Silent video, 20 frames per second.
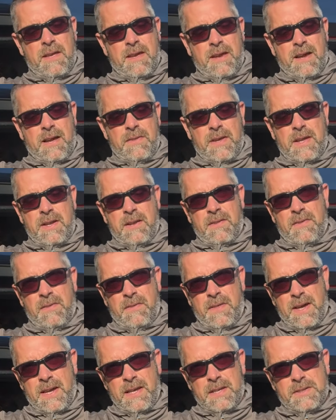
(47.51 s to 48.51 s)
and then
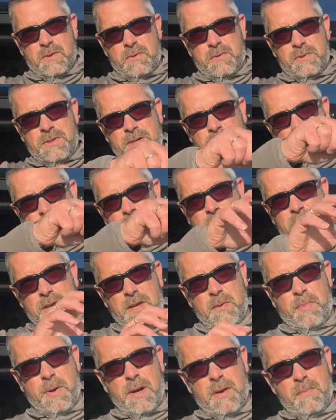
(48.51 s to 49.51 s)
that is also
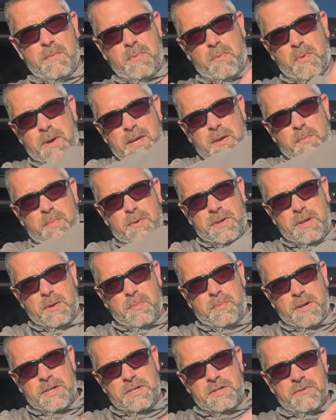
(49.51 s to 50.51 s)
your pump where you put your
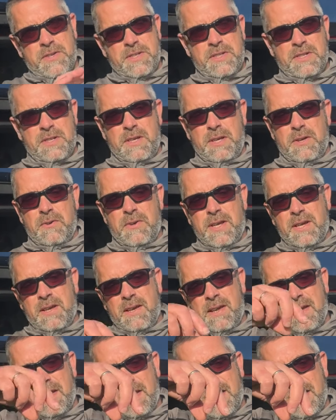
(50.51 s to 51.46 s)
pressure into the unit